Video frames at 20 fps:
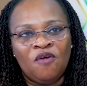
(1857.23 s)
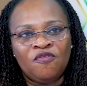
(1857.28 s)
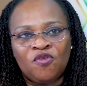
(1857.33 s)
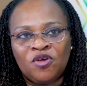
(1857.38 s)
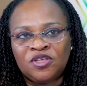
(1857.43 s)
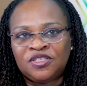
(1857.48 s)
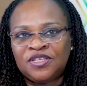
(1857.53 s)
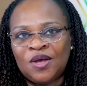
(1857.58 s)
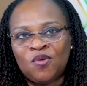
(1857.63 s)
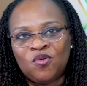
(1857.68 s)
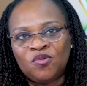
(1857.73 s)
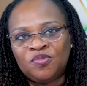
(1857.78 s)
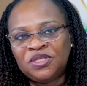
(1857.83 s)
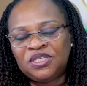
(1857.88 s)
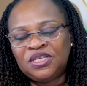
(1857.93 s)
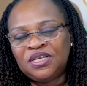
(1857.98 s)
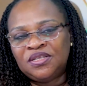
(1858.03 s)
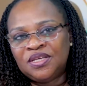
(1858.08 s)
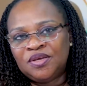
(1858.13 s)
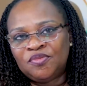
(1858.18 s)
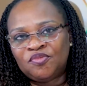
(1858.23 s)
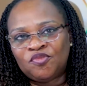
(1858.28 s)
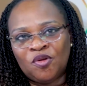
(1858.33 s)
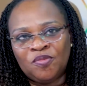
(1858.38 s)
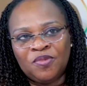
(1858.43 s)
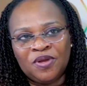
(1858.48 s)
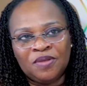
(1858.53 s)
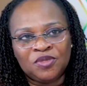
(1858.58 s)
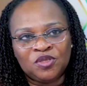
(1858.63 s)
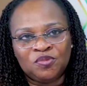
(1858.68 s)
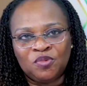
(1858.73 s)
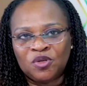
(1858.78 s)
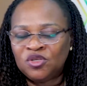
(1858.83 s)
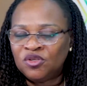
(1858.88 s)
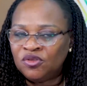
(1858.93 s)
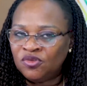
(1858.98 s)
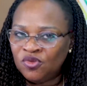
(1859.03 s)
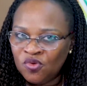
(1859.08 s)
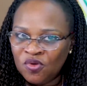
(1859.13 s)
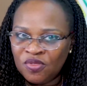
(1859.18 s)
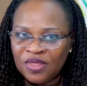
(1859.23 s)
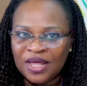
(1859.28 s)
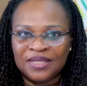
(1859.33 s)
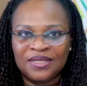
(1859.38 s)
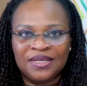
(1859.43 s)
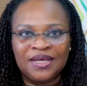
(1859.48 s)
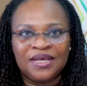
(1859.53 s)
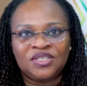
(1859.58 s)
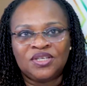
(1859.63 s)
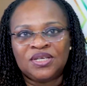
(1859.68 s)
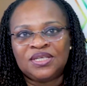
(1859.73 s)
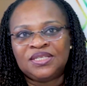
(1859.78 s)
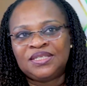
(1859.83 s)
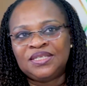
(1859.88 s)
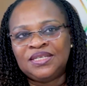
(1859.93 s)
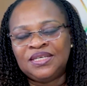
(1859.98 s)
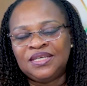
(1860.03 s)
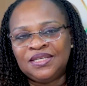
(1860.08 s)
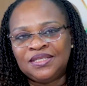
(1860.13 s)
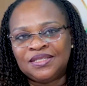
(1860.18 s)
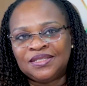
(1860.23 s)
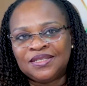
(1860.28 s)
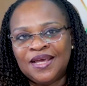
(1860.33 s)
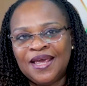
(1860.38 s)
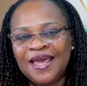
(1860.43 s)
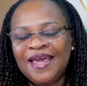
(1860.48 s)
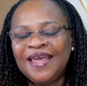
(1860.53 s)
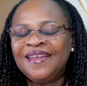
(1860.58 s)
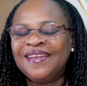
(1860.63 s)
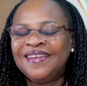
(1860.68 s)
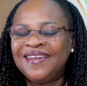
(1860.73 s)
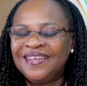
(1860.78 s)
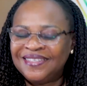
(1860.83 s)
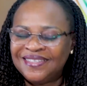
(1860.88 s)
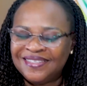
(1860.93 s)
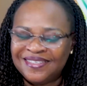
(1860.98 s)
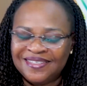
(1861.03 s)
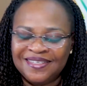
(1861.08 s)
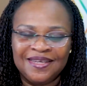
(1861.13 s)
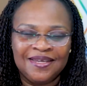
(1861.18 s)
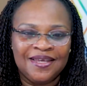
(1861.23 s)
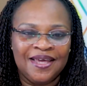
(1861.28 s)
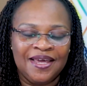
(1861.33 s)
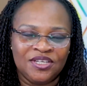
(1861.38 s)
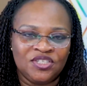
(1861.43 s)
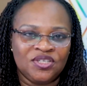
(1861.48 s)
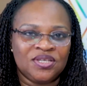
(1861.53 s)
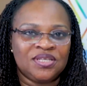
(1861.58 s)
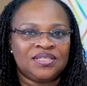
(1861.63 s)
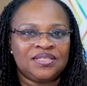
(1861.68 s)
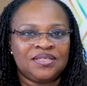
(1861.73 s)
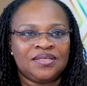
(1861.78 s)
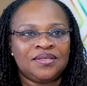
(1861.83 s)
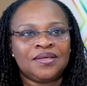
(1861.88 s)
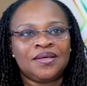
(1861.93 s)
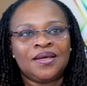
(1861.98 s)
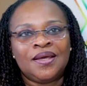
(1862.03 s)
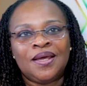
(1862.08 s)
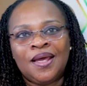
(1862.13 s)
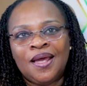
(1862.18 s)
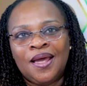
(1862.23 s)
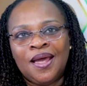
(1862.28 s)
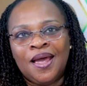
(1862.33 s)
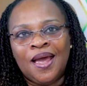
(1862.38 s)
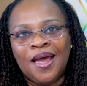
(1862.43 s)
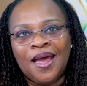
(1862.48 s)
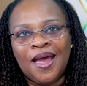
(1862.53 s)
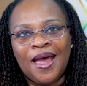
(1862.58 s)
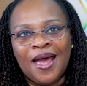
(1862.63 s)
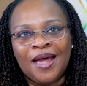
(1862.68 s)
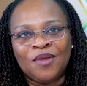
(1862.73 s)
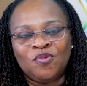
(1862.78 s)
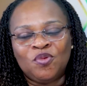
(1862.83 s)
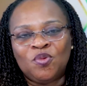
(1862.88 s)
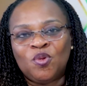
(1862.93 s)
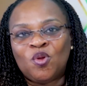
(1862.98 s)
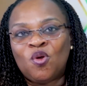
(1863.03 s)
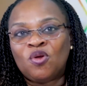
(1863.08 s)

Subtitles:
Of course, there will be teething problems, but know that the agency is a listening agency, and we will